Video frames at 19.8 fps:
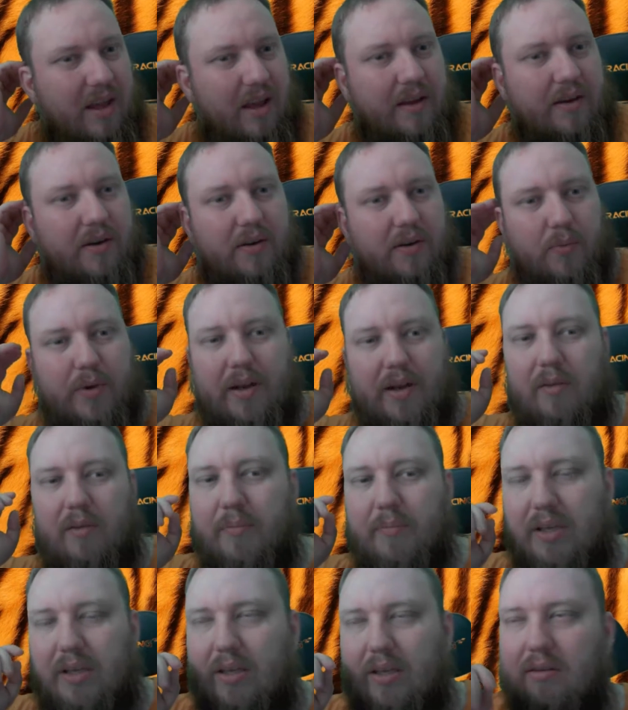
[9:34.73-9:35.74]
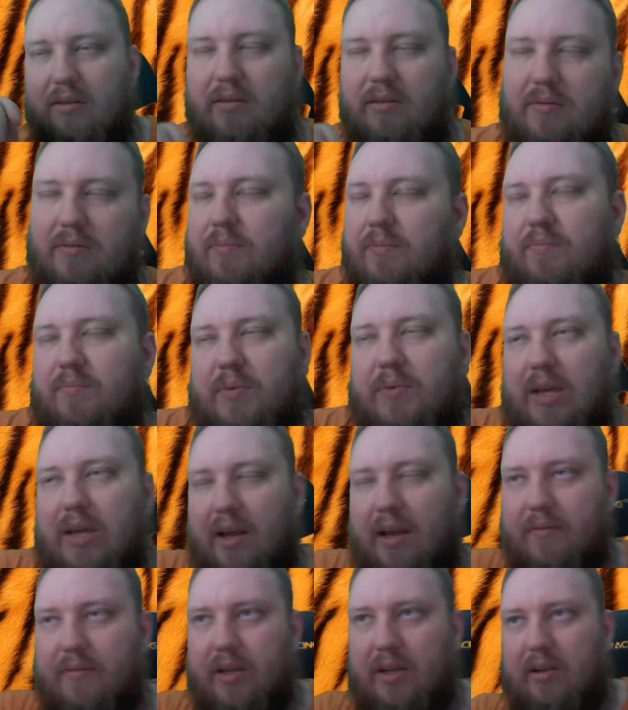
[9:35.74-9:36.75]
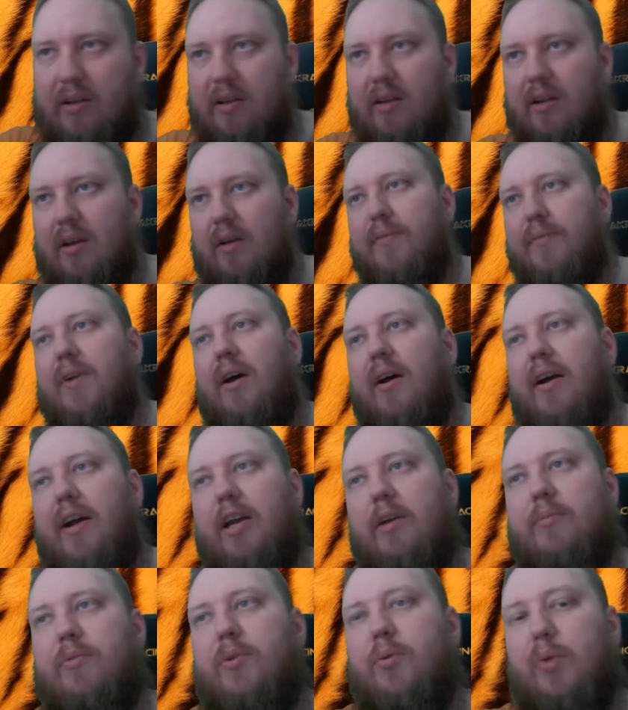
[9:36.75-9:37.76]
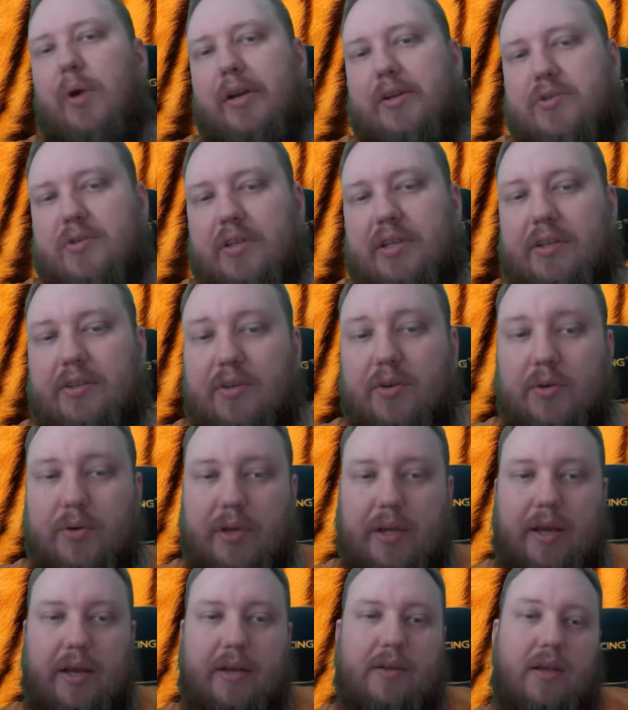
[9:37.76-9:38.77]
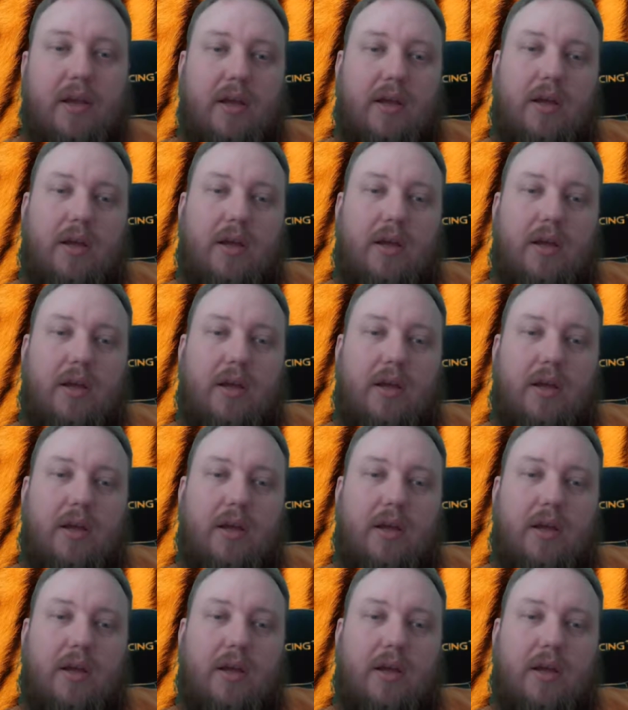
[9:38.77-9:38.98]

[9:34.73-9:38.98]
I'll be having enough time to actually doing it.